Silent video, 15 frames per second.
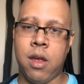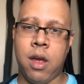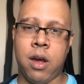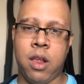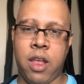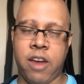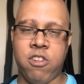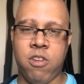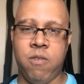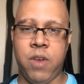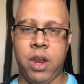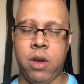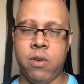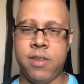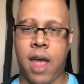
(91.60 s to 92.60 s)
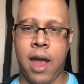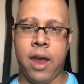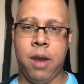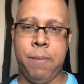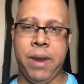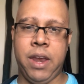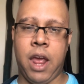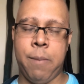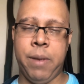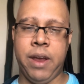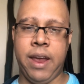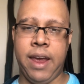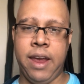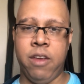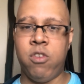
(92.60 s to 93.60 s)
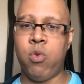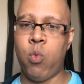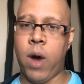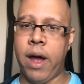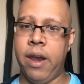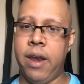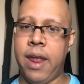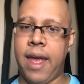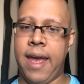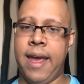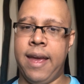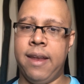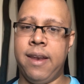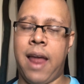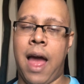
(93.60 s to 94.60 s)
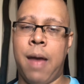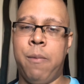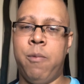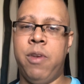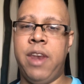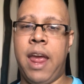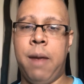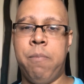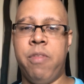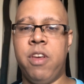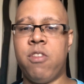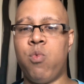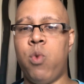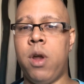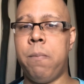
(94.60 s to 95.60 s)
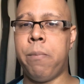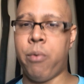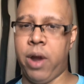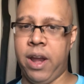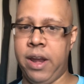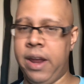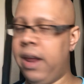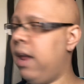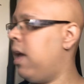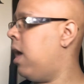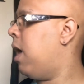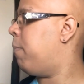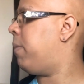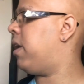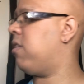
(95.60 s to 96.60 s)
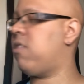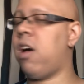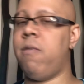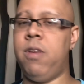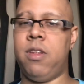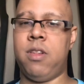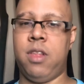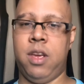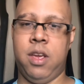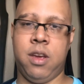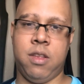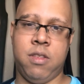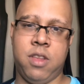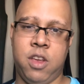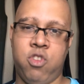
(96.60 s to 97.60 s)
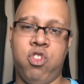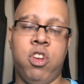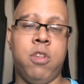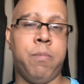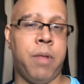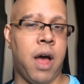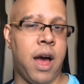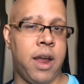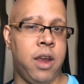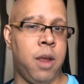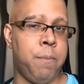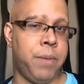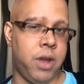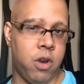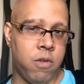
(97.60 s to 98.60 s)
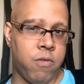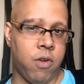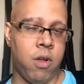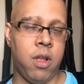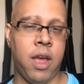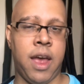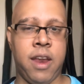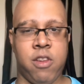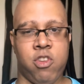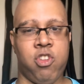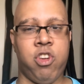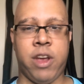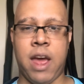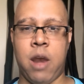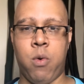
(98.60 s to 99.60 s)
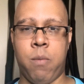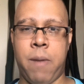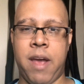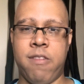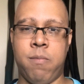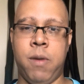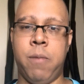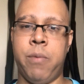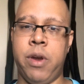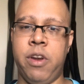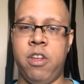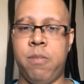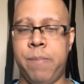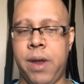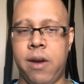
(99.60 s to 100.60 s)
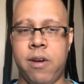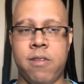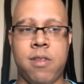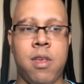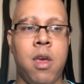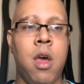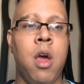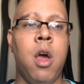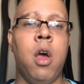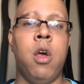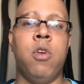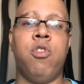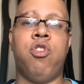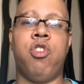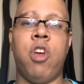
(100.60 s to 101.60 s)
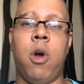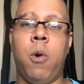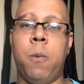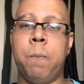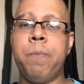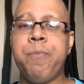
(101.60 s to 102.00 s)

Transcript: collection videos, I'm going to be naming each one, and I named this one Britney because obviously you can see she's blonde and beautiful, and she kind of reminds me of Britney Spears. So